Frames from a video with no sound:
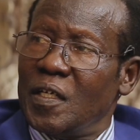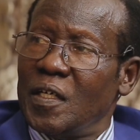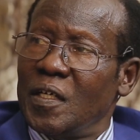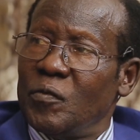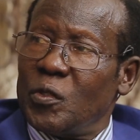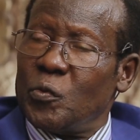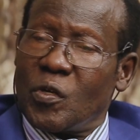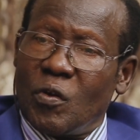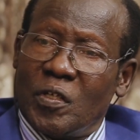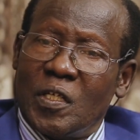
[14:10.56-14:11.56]
what we
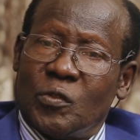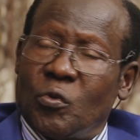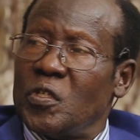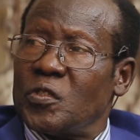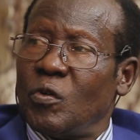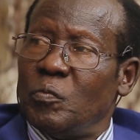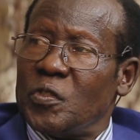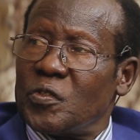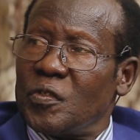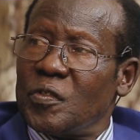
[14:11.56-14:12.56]
call the Truth Commission.